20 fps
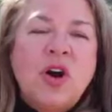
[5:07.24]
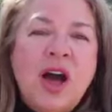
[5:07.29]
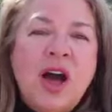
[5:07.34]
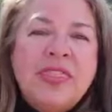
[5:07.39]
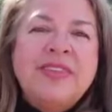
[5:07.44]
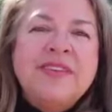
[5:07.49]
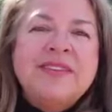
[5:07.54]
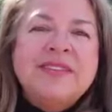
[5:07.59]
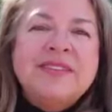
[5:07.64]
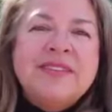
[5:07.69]

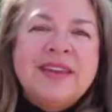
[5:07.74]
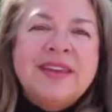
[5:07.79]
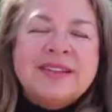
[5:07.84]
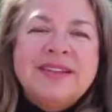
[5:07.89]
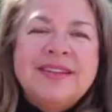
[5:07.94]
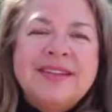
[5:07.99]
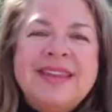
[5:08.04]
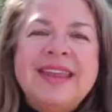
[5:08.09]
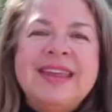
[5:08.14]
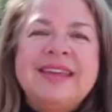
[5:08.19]
taught this
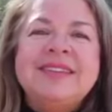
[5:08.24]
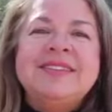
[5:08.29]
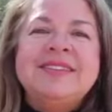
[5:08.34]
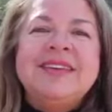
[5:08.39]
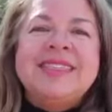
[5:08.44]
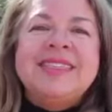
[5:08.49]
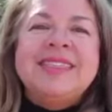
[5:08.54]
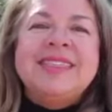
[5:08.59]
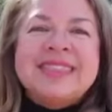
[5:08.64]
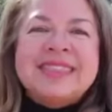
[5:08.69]
technique
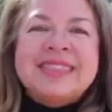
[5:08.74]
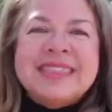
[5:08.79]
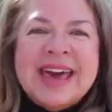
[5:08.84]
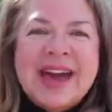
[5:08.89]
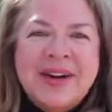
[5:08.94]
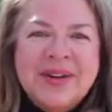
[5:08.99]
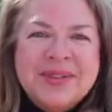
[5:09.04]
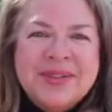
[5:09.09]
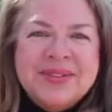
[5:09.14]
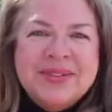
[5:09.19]
to
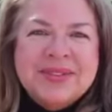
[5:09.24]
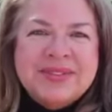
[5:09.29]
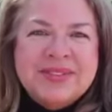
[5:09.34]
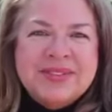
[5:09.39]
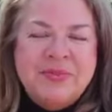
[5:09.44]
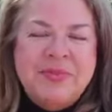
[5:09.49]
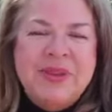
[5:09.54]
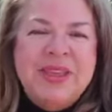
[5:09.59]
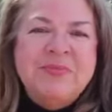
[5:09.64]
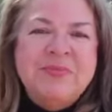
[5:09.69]
thousands
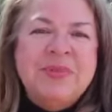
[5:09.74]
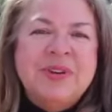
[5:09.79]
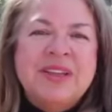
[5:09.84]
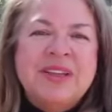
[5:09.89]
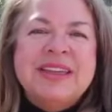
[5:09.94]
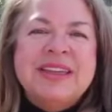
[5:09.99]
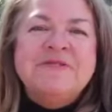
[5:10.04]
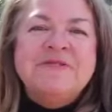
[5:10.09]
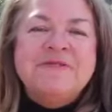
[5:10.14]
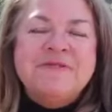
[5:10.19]
of
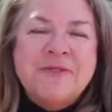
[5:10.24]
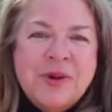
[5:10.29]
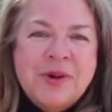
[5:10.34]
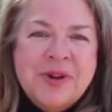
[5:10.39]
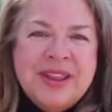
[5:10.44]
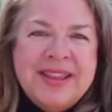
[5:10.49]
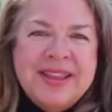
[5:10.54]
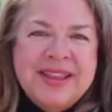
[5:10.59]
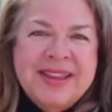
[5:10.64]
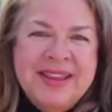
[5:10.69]
people in
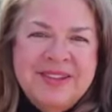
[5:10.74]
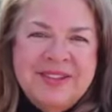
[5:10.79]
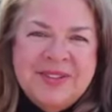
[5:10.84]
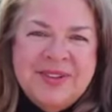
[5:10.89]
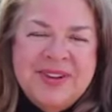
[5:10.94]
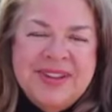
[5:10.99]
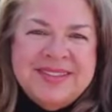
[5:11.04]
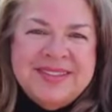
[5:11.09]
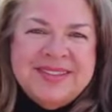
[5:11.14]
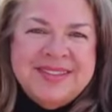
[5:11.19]
40
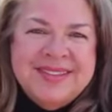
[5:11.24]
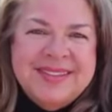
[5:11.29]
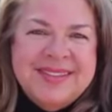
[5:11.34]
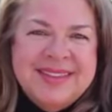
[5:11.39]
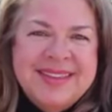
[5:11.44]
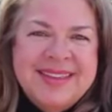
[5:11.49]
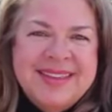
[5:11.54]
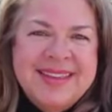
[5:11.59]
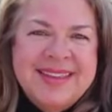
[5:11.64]
countries.